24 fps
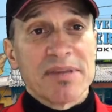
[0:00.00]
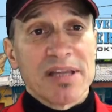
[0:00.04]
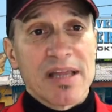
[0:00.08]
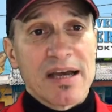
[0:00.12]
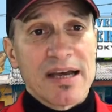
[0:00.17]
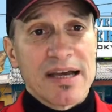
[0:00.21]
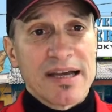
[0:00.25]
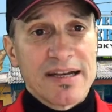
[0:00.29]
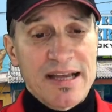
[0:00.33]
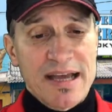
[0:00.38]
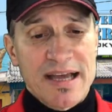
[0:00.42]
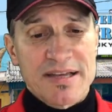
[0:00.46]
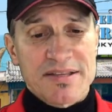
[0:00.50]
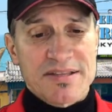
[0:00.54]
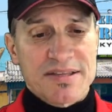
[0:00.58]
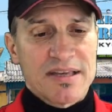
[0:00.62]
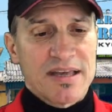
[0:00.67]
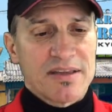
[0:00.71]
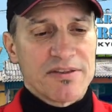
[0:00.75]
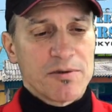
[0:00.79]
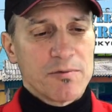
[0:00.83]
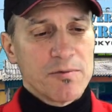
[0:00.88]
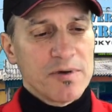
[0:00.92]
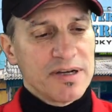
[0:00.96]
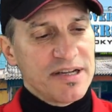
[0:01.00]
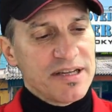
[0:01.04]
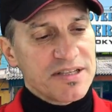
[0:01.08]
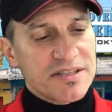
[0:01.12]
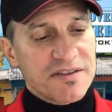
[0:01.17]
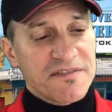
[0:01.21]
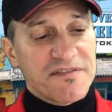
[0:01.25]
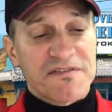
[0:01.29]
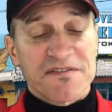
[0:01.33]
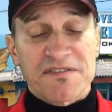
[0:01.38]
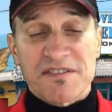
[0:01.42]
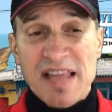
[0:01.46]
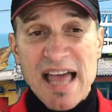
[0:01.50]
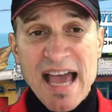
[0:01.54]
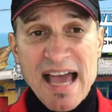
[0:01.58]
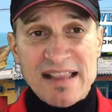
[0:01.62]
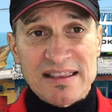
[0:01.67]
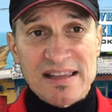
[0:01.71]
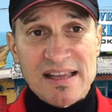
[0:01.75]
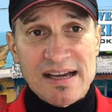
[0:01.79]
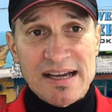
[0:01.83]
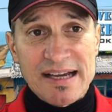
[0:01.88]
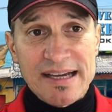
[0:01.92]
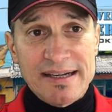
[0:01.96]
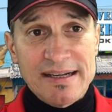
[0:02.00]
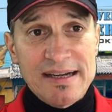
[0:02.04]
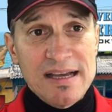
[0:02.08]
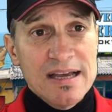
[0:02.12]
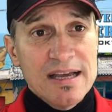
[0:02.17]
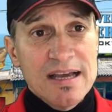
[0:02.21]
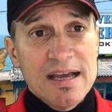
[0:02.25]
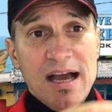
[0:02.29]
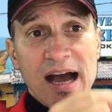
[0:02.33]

line as the other one. It's a flat line.